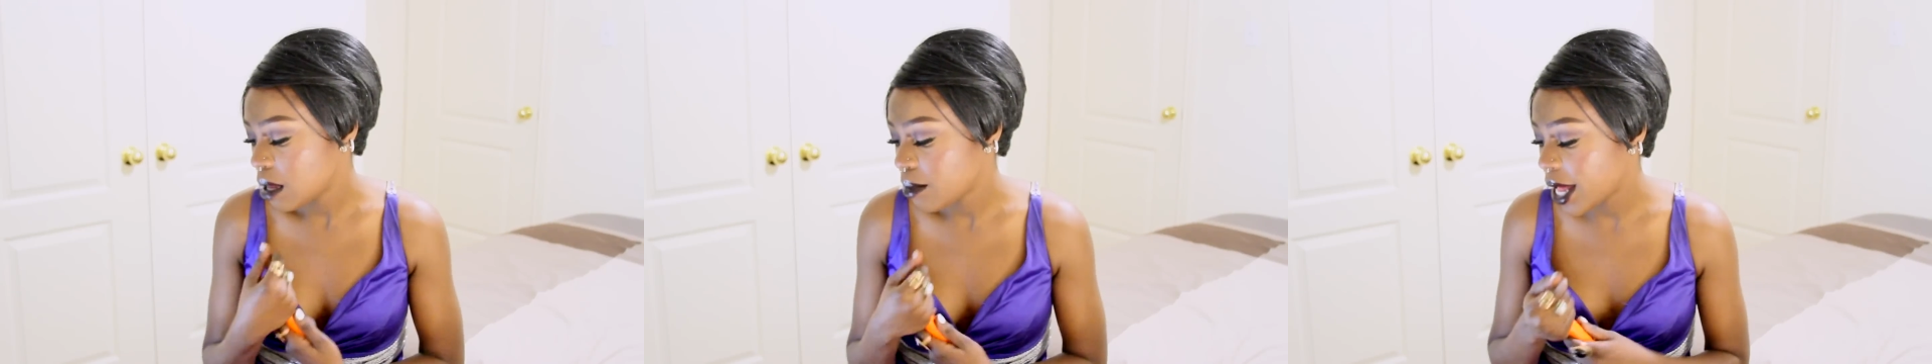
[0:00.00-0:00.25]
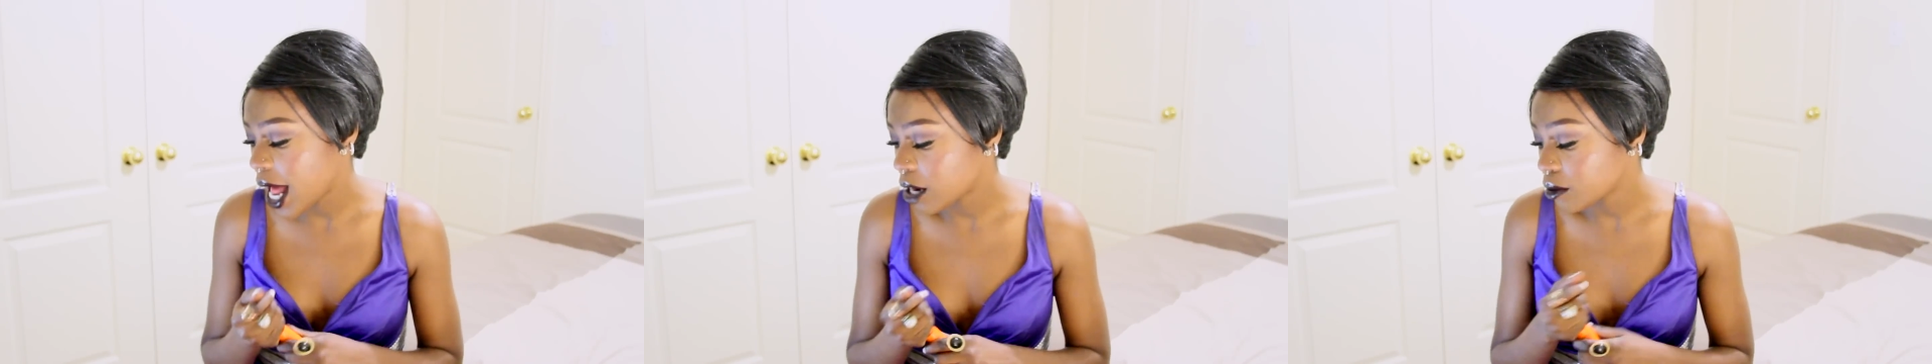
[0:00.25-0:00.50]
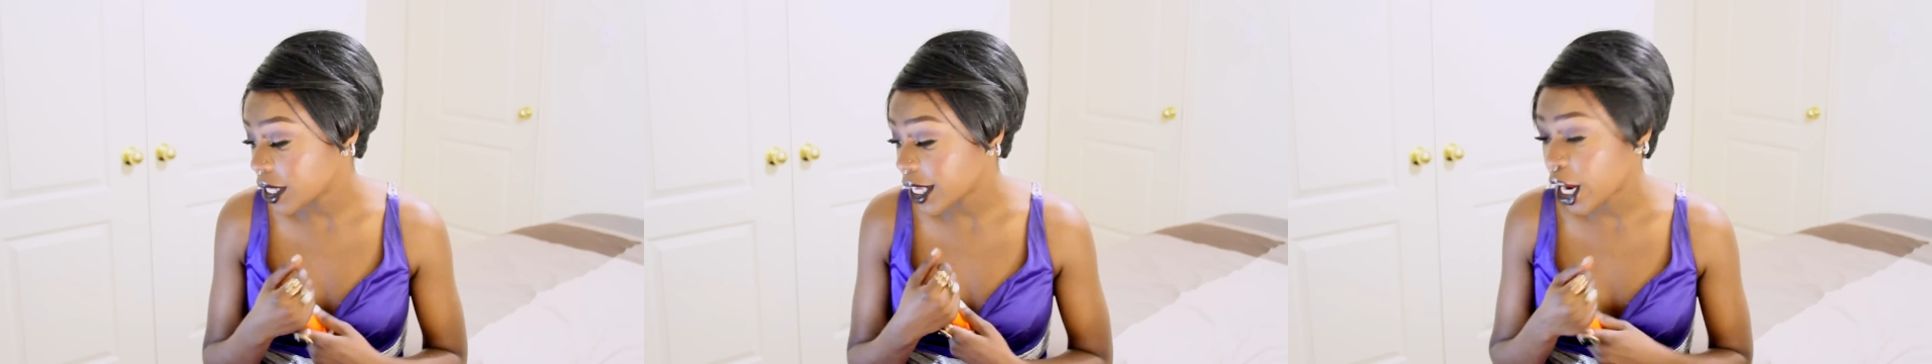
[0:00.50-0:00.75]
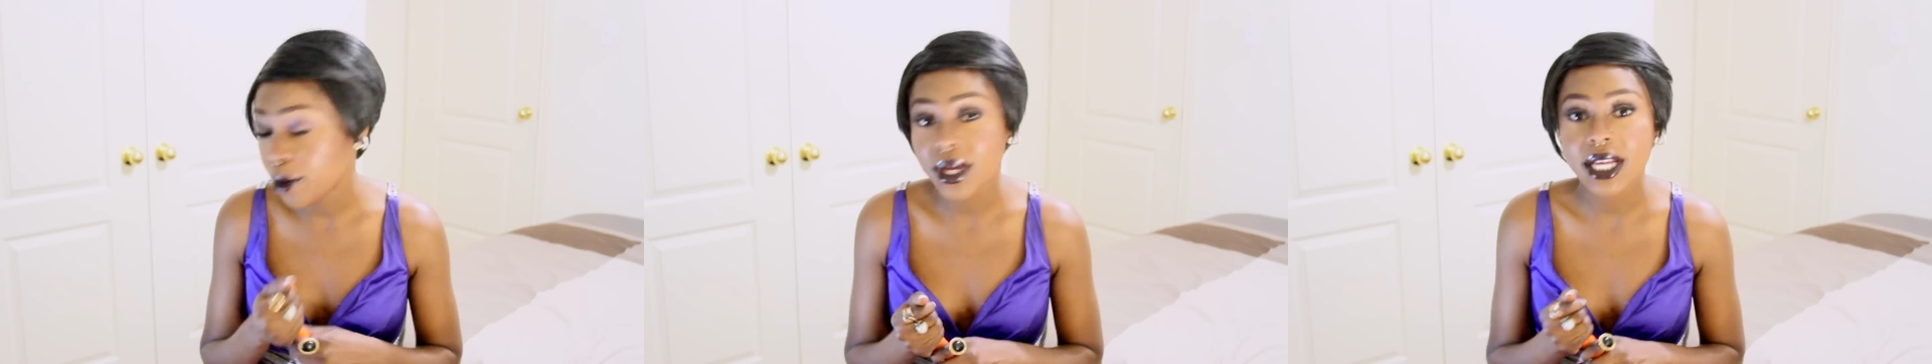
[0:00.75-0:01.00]
But I don't really
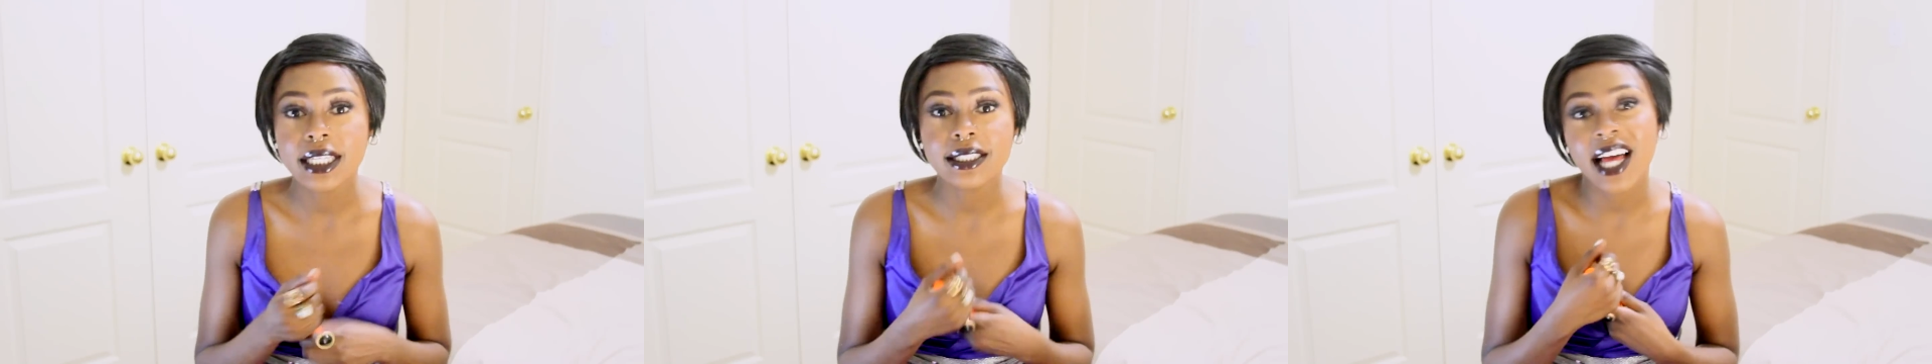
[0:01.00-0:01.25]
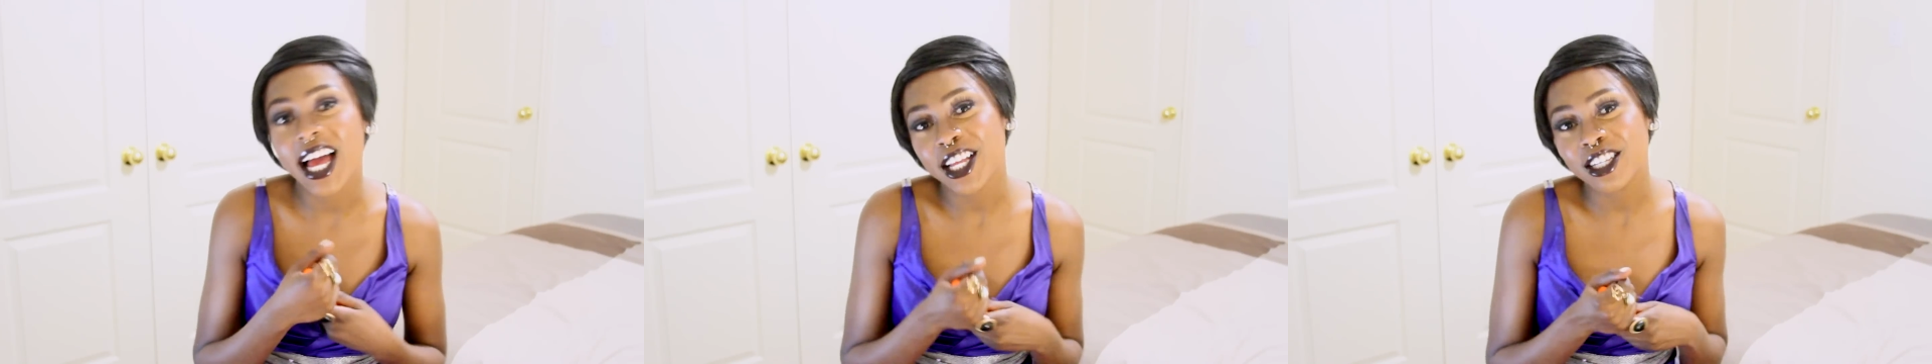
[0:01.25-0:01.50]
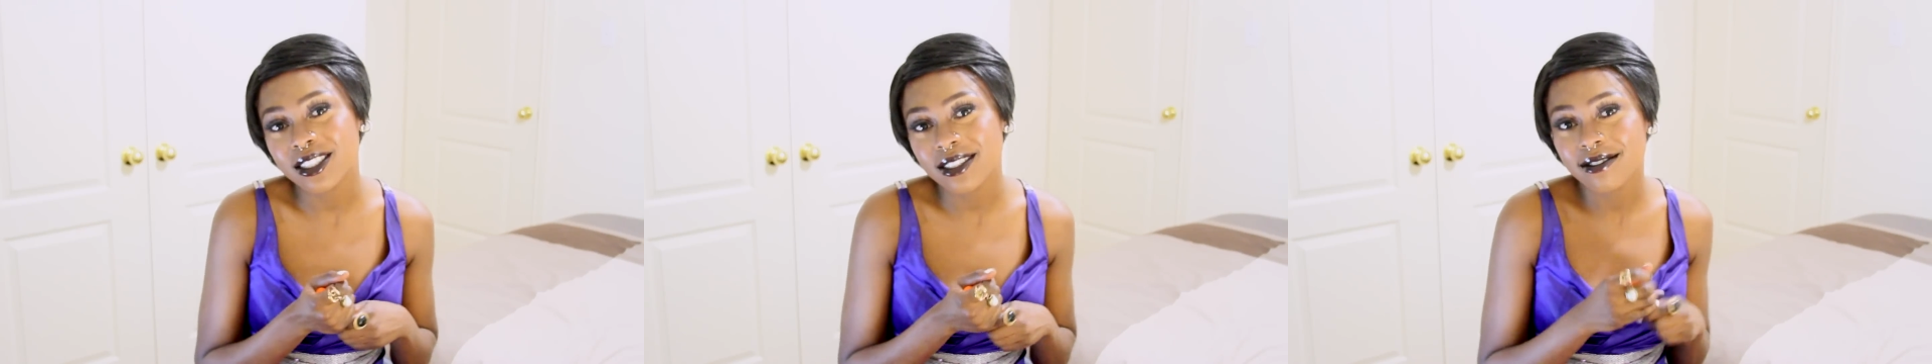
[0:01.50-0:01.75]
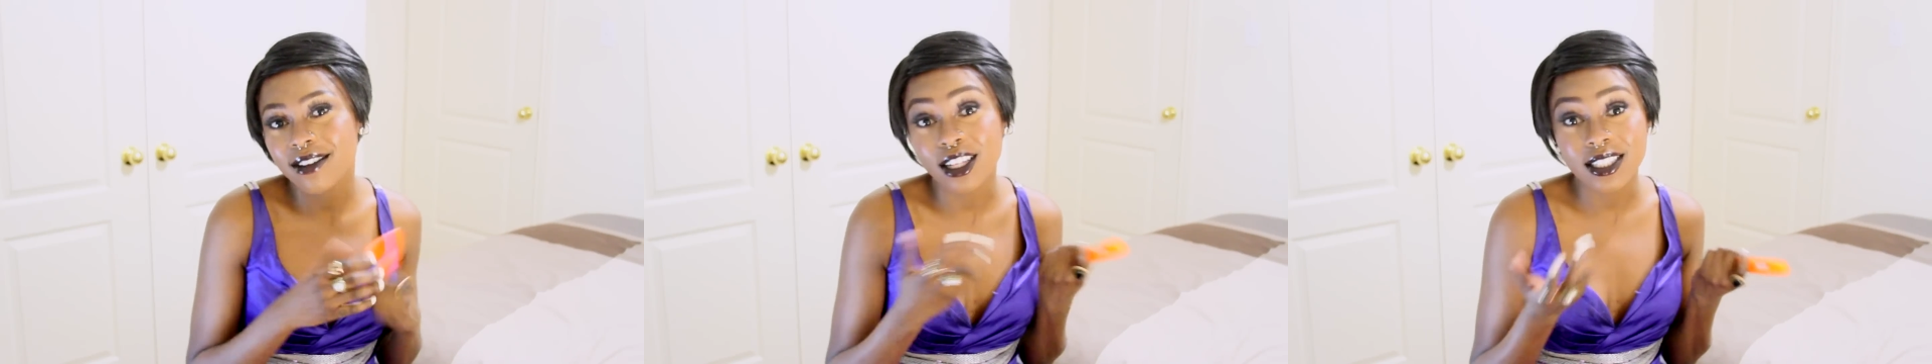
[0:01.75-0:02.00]
care because I
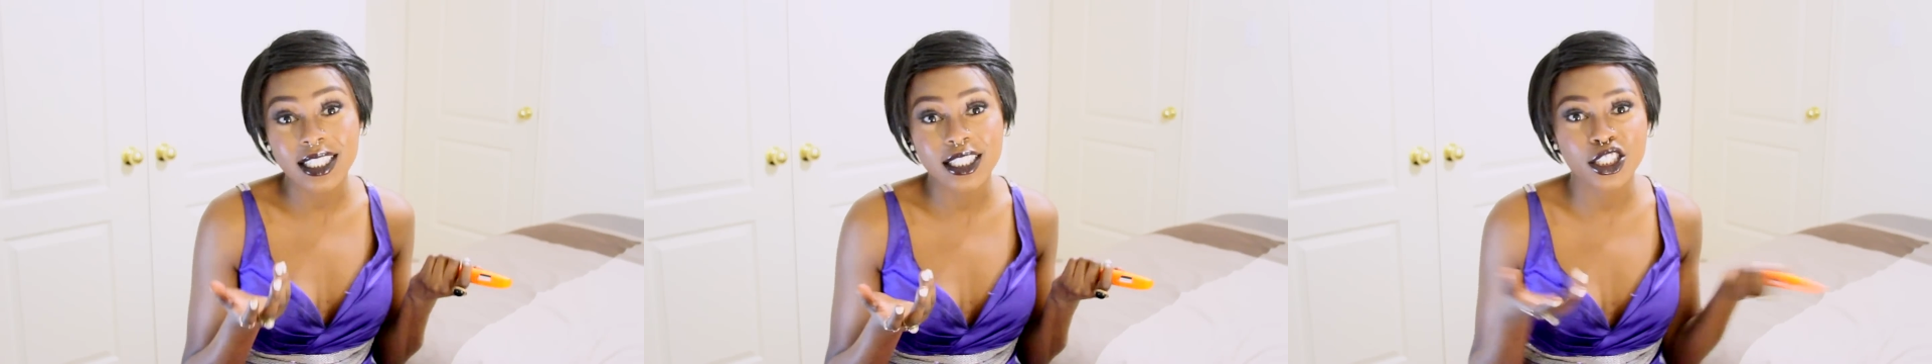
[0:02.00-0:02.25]
use falsies,